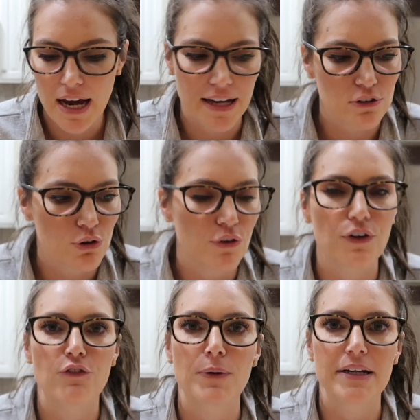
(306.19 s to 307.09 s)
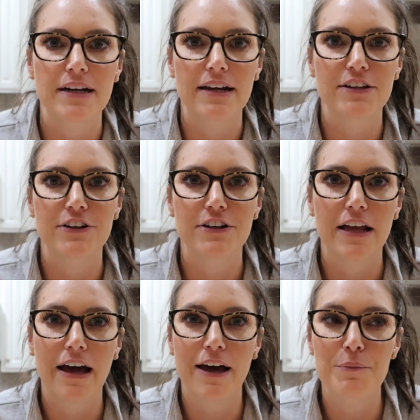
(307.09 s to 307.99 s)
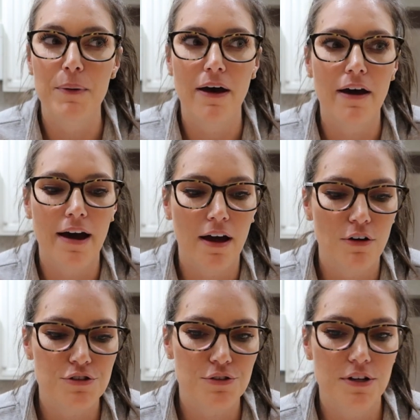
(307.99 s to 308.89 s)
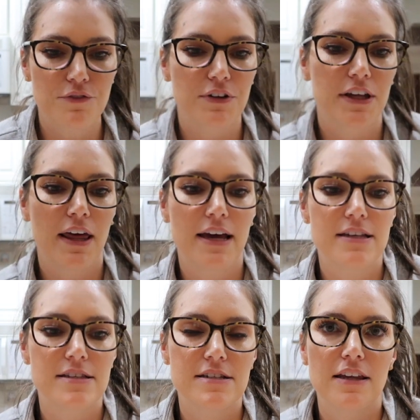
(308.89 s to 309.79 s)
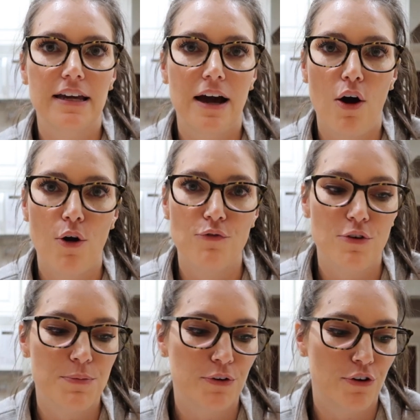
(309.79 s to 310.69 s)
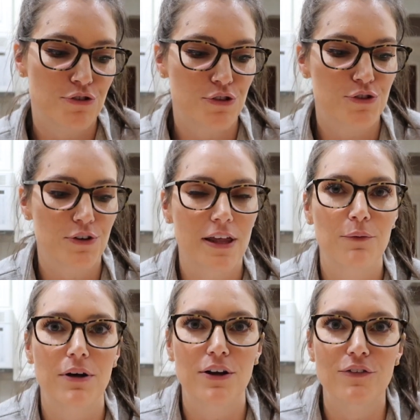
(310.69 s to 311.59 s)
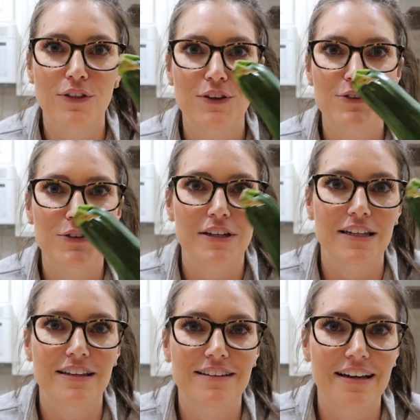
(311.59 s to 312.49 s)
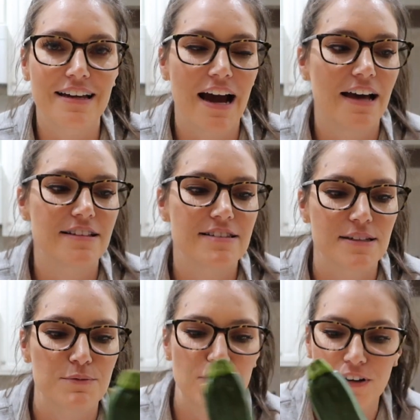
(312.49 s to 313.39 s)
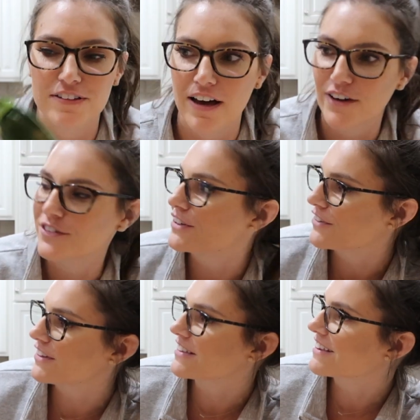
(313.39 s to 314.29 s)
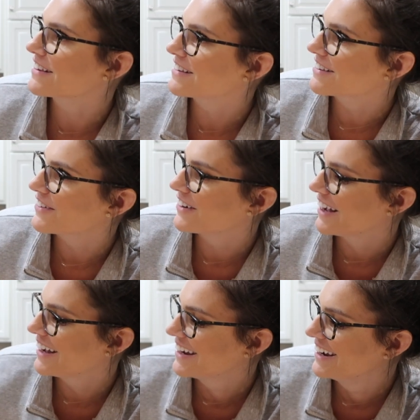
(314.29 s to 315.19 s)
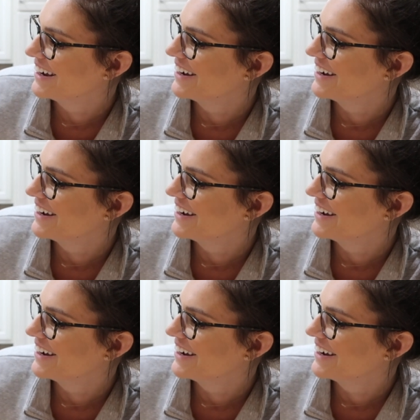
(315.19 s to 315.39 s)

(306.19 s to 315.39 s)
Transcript: I don't know if I've made it on here or not, but I also didn't realize until I got home from the grocery store that one of the zucchinis I got seems very soft. Do you think that this is okay?